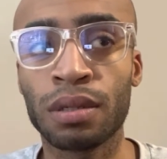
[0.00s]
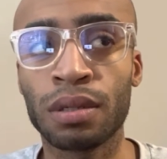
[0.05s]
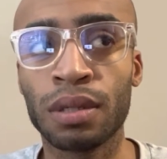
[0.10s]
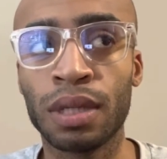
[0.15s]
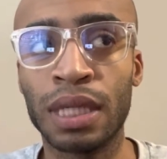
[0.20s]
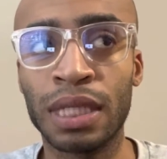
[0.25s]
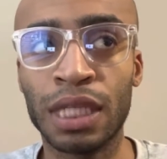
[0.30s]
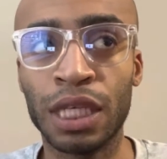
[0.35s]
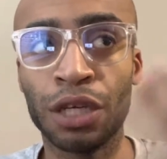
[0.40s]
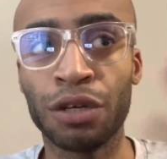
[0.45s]

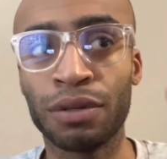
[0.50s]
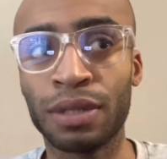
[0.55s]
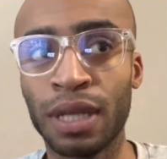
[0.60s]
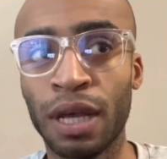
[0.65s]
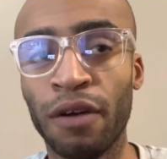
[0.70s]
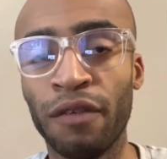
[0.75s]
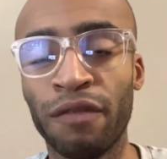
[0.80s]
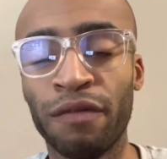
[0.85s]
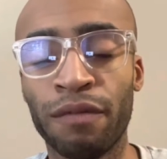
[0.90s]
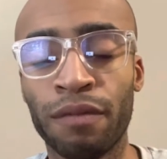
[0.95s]
see
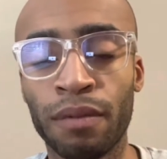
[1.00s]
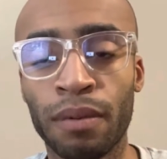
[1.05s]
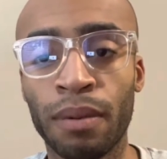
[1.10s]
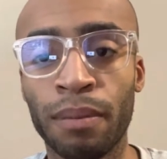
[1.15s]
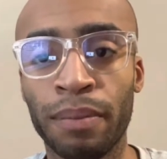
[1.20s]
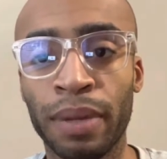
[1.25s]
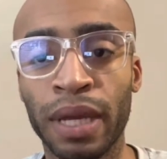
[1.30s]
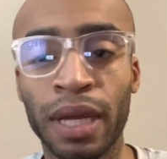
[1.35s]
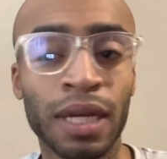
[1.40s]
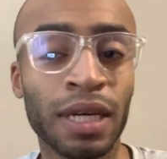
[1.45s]
yourself
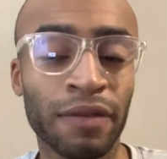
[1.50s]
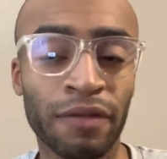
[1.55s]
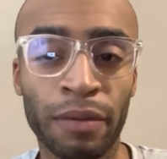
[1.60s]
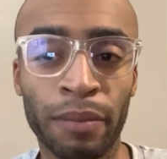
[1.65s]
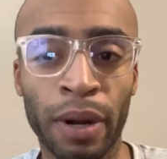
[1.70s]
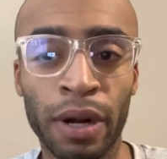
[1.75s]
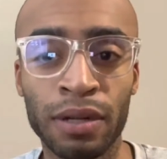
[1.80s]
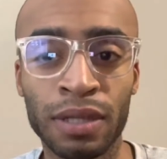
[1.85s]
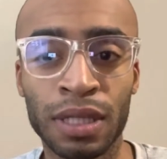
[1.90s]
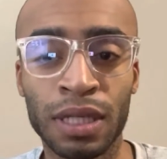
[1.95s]
being a
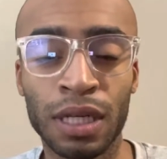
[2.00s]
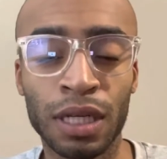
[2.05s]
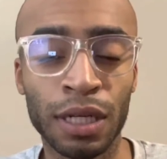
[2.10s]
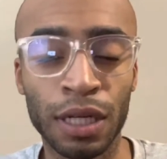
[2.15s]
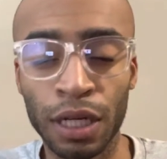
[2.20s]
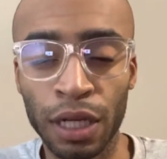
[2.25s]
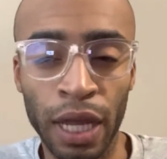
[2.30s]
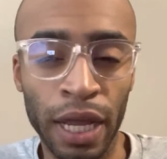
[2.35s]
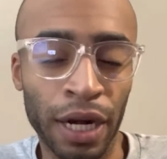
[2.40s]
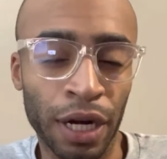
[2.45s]
different person
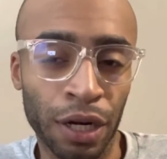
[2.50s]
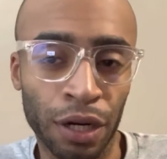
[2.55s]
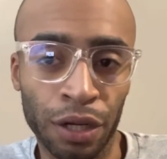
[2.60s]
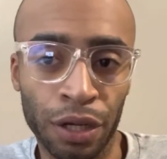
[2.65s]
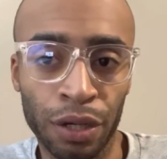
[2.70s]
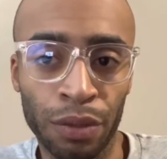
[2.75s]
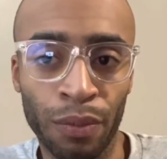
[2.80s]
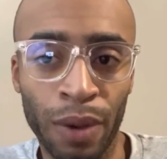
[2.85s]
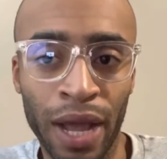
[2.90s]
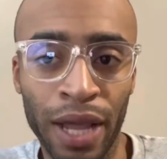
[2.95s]
in a
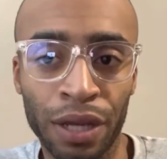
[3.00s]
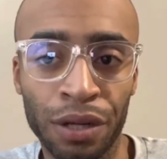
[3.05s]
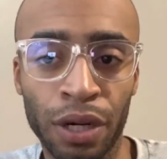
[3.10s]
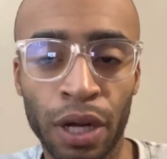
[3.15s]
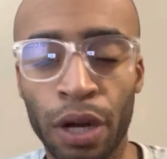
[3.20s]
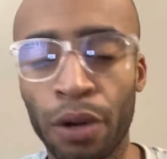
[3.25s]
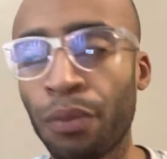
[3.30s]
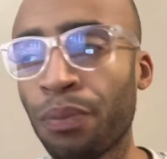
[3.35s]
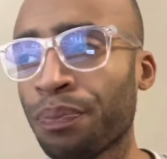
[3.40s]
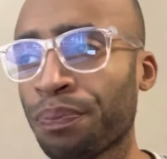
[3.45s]
good way,
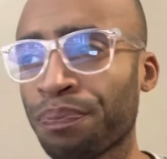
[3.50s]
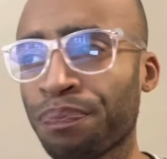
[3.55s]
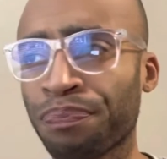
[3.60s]
And